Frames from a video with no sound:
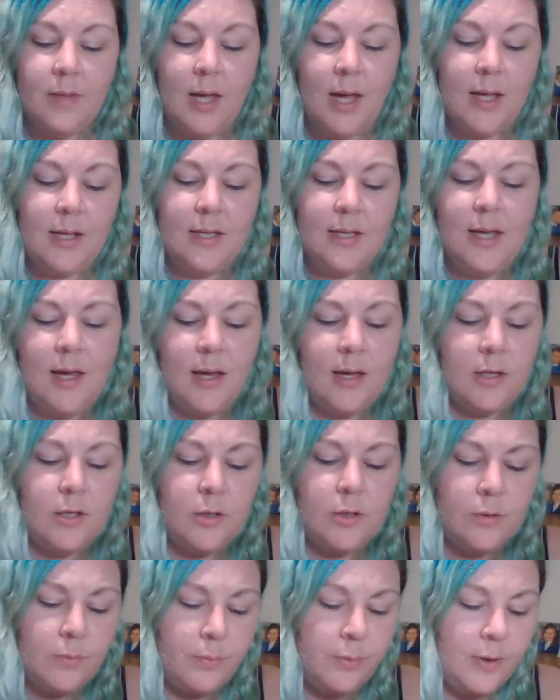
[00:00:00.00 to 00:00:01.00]
And yeah,
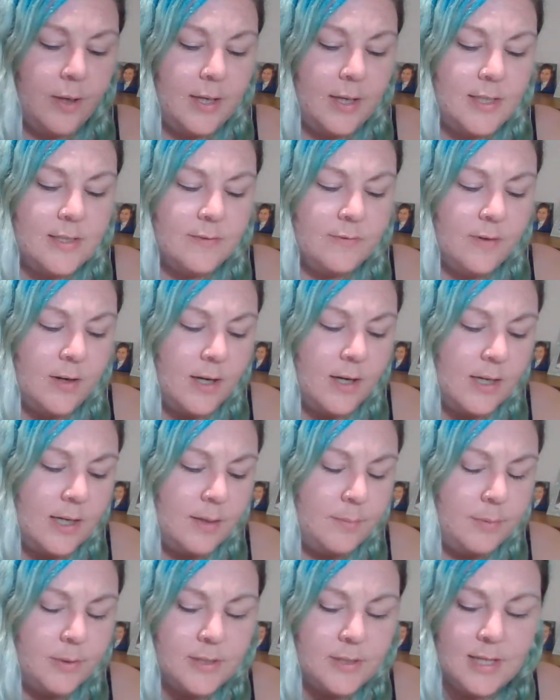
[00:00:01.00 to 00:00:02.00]
you're pretty divinely
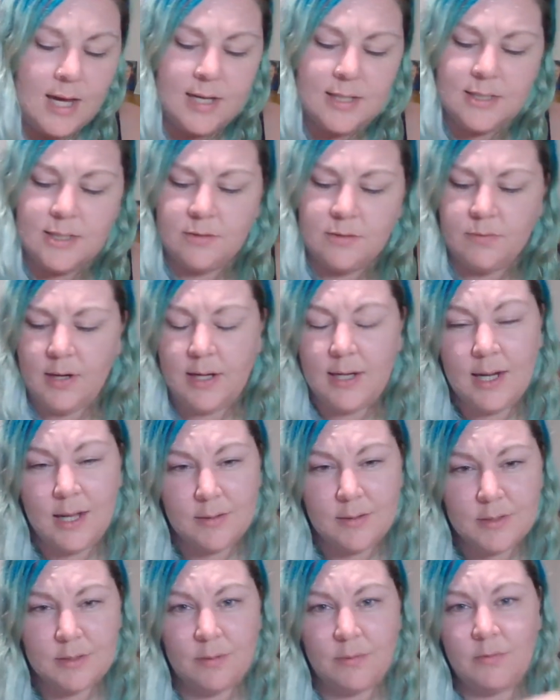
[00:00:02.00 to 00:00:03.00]
protected right now.
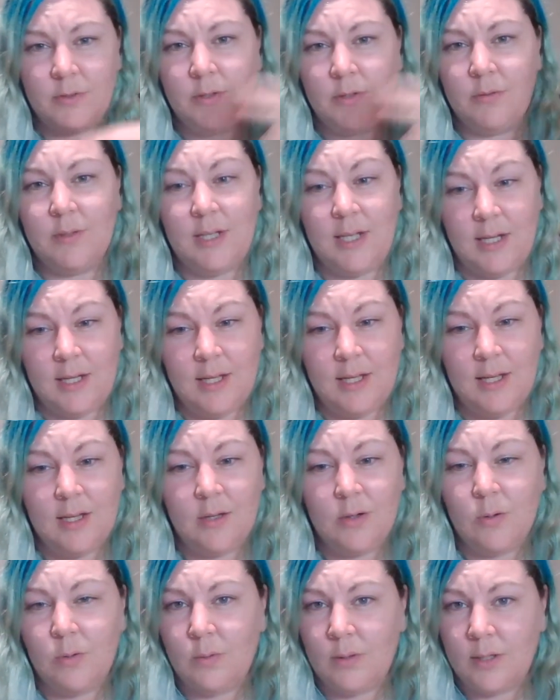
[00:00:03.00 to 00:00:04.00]
So if you need it,
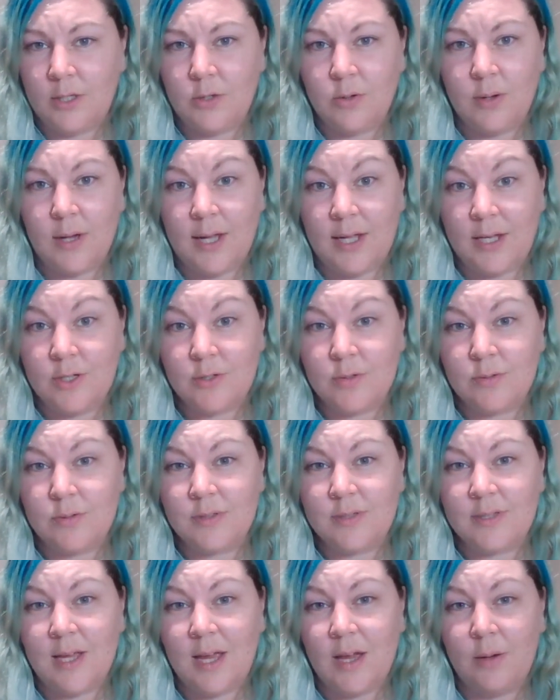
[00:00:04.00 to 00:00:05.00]
call in your angels
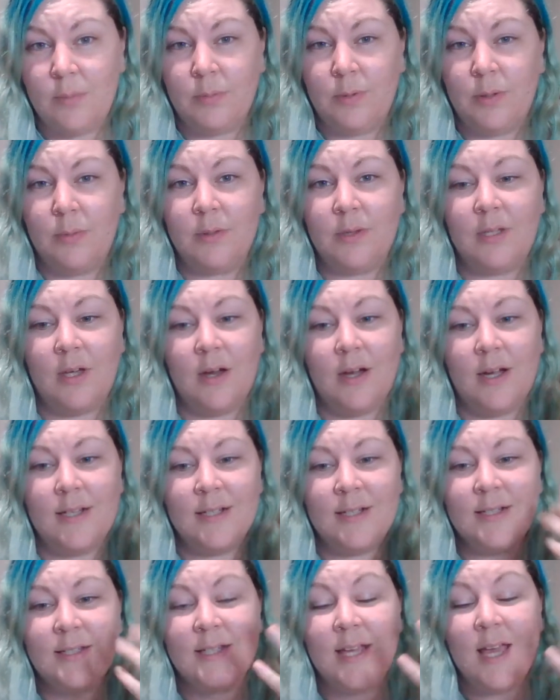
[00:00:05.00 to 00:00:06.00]
to help you with
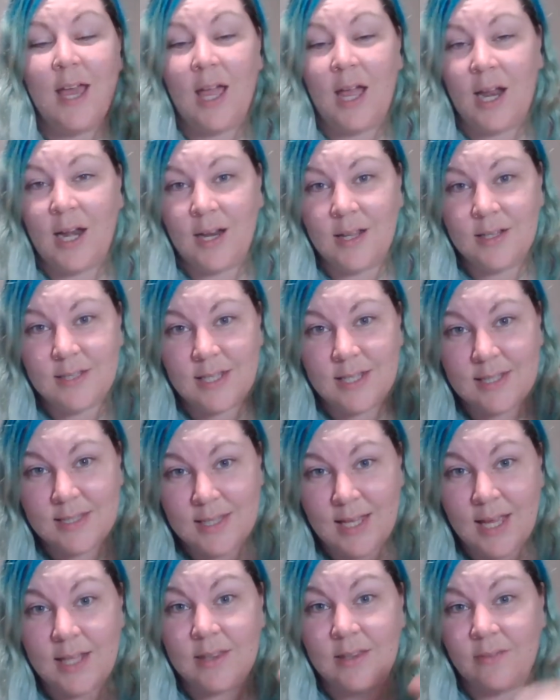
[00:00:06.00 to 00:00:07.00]
guidance. And as I
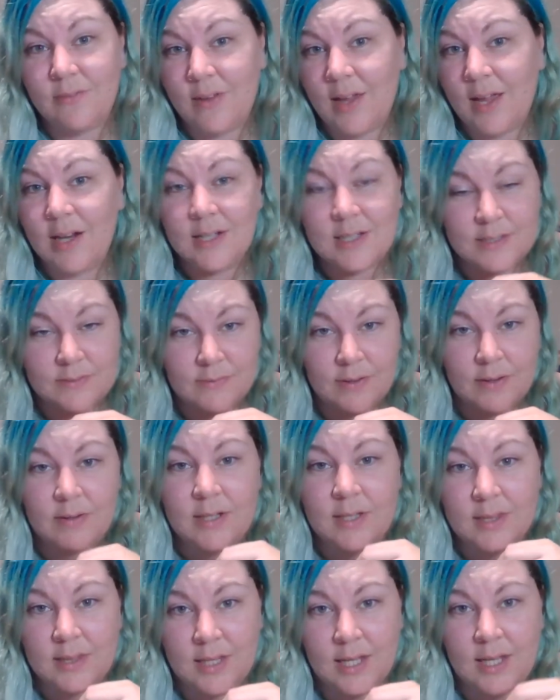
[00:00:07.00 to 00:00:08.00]
said, the veil is very
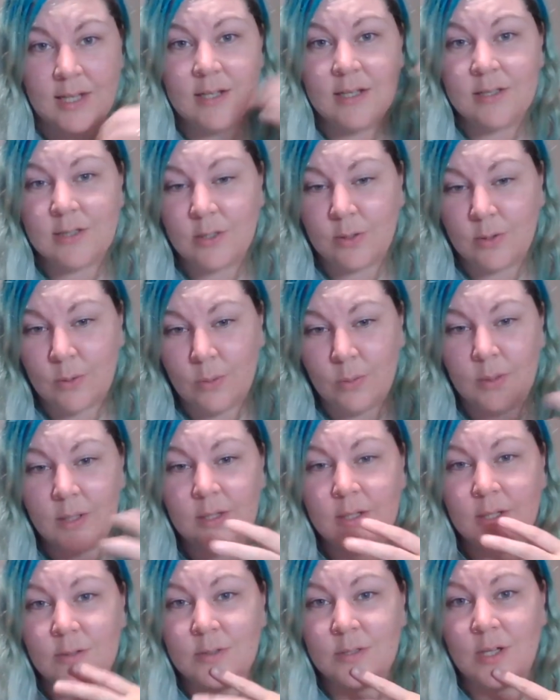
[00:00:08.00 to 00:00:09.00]
thin. So call in
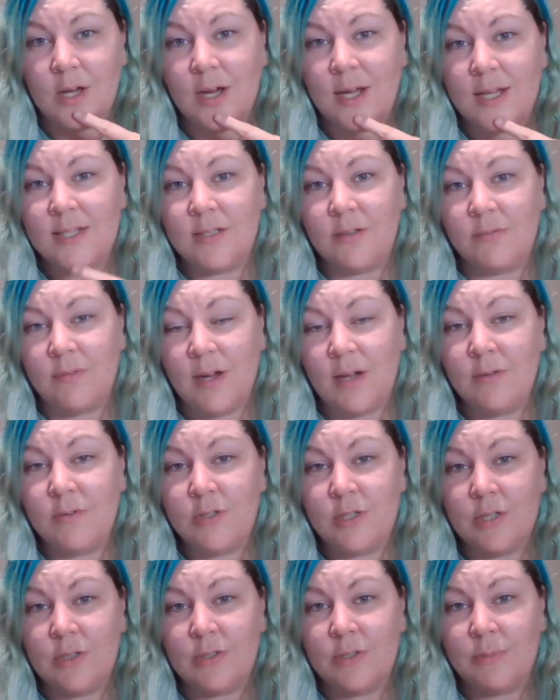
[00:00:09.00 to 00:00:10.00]
those guides
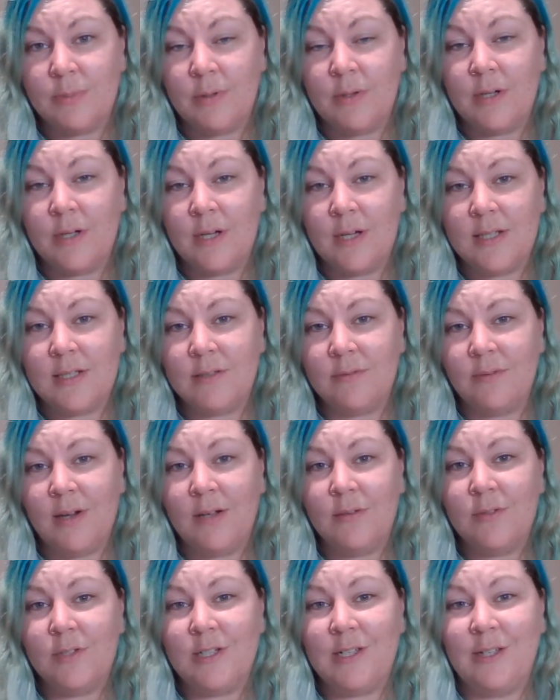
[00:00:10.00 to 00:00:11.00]
around you, spirit guides
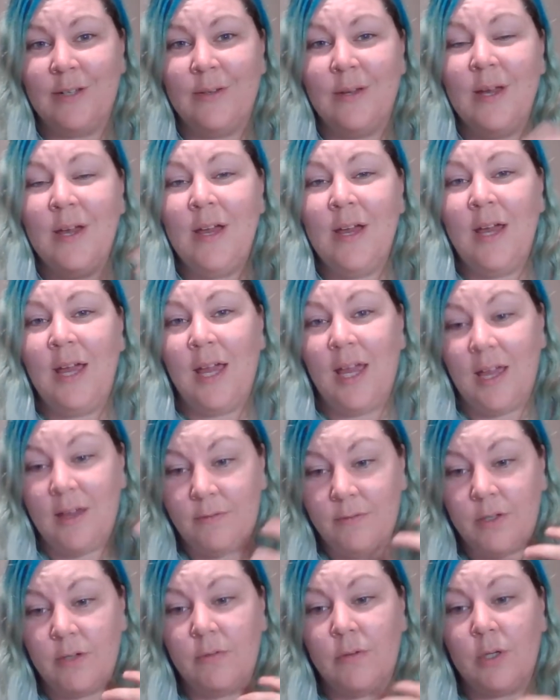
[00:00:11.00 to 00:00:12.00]
around you,
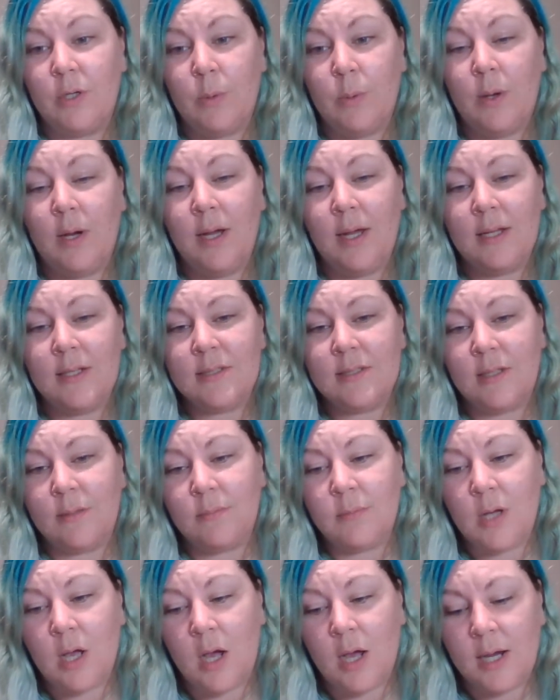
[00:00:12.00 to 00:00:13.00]
if you require
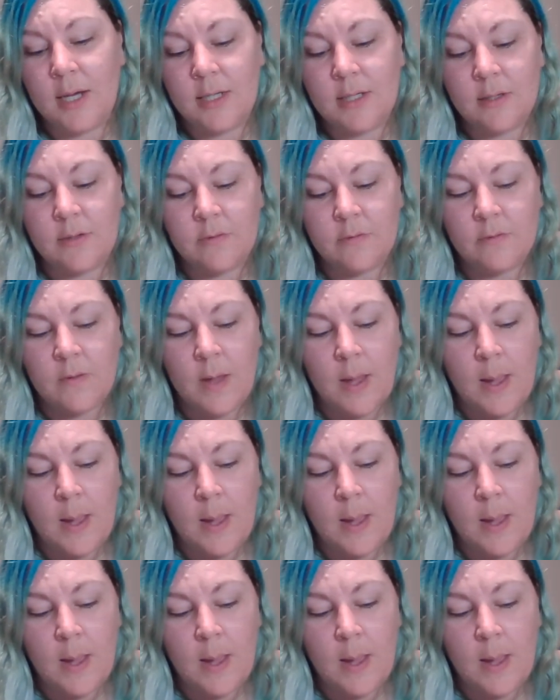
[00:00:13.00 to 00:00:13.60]
some kind of